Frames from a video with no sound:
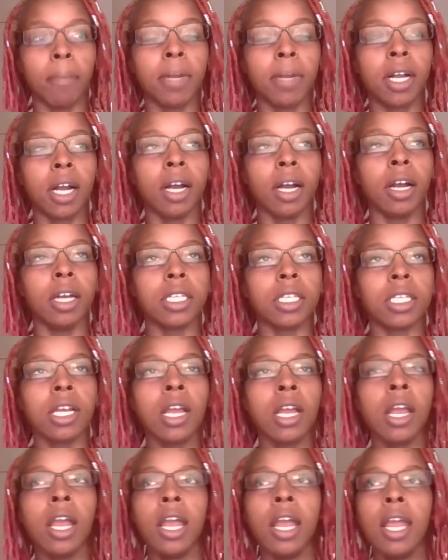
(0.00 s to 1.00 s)
Because
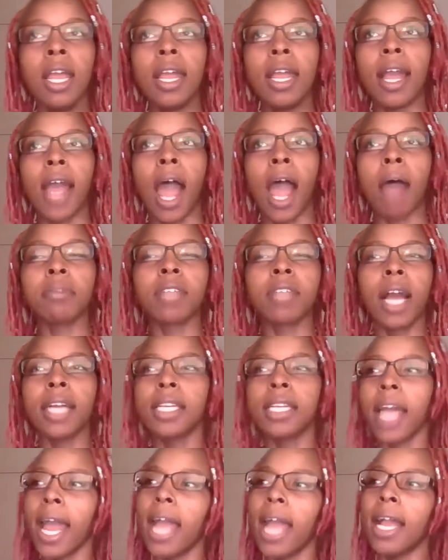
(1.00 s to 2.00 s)
I was like,
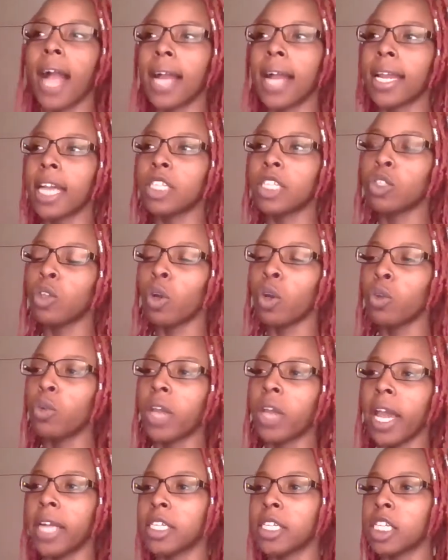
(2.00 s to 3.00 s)
dang, I guess, you
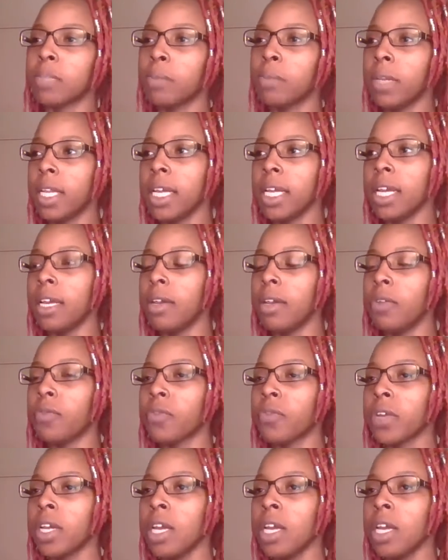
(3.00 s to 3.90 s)
can't just believe